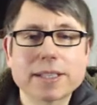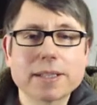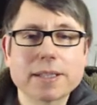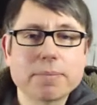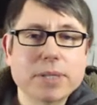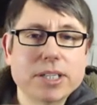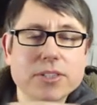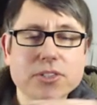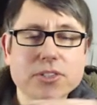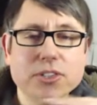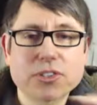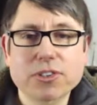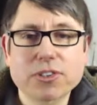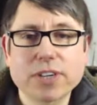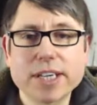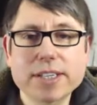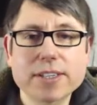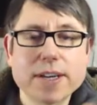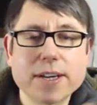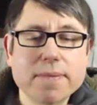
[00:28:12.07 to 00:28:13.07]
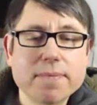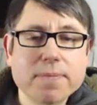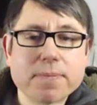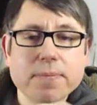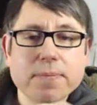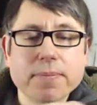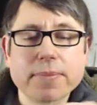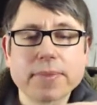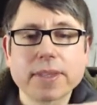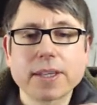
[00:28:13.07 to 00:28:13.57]
straighter, a
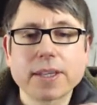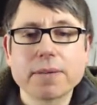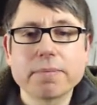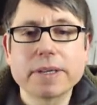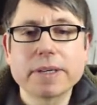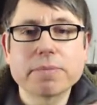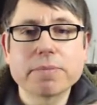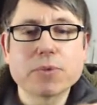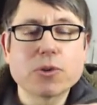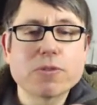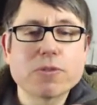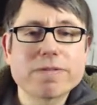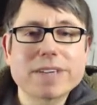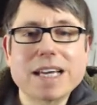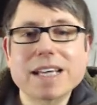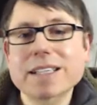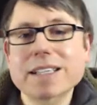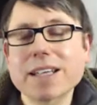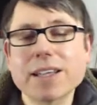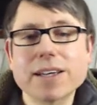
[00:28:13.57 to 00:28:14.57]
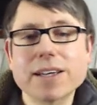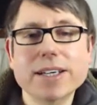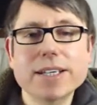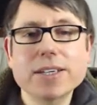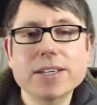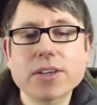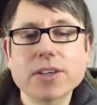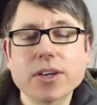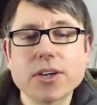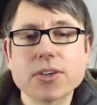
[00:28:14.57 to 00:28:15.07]
bit more
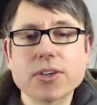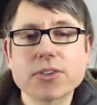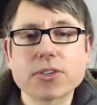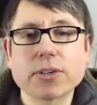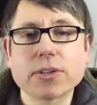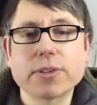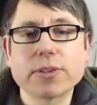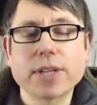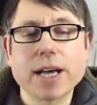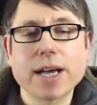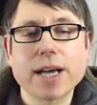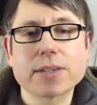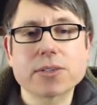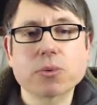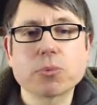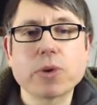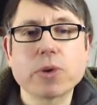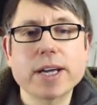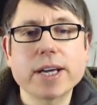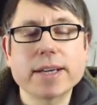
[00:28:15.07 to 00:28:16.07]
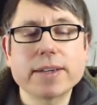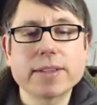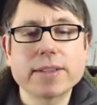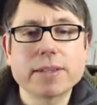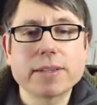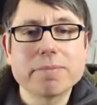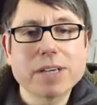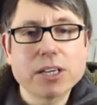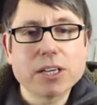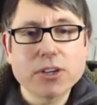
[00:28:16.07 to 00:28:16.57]
flat-lined, so that when the
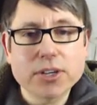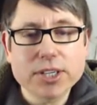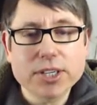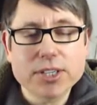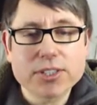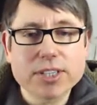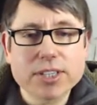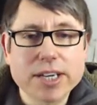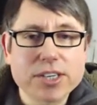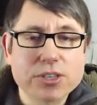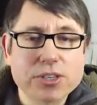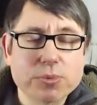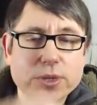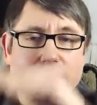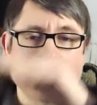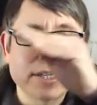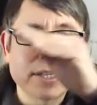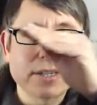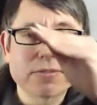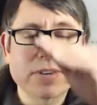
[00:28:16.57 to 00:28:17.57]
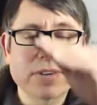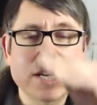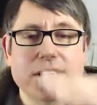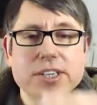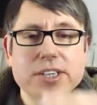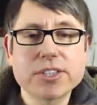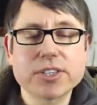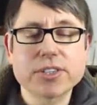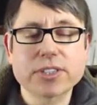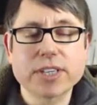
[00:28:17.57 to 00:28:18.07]
melodic section, when the
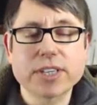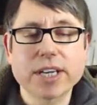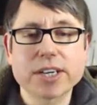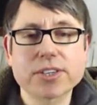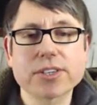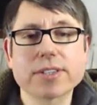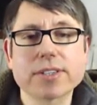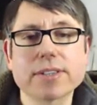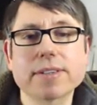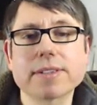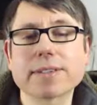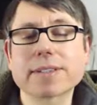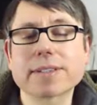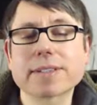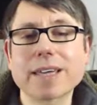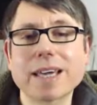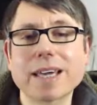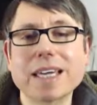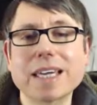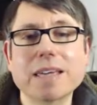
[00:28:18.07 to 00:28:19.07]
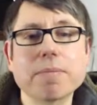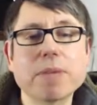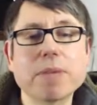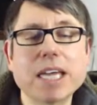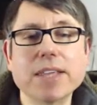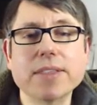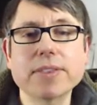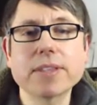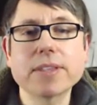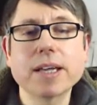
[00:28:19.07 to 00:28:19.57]
rangy sections came
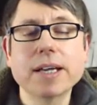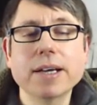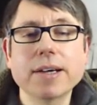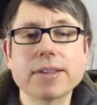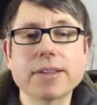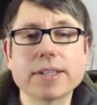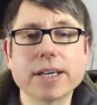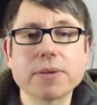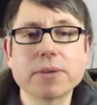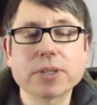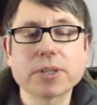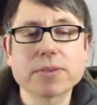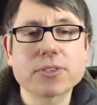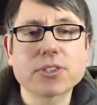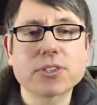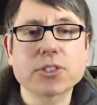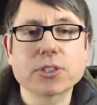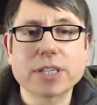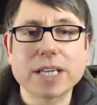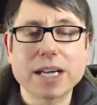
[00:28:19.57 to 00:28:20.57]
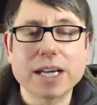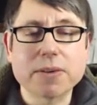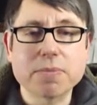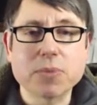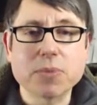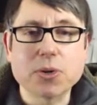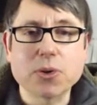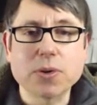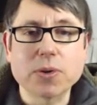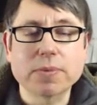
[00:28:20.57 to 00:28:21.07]
in, they would have stood out
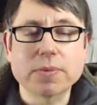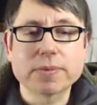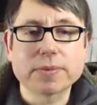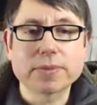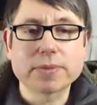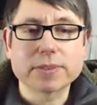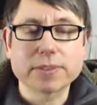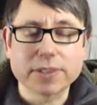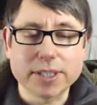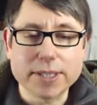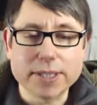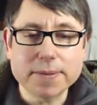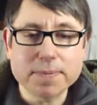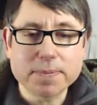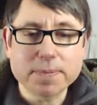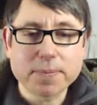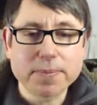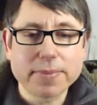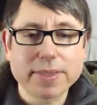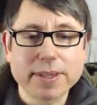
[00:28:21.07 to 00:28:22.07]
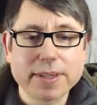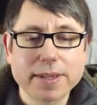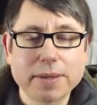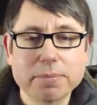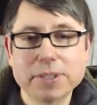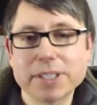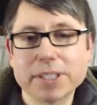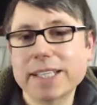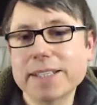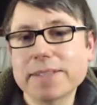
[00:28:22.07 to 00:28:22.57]
more, right?
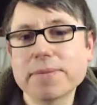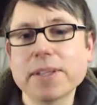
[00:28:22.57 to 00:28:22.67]
But then,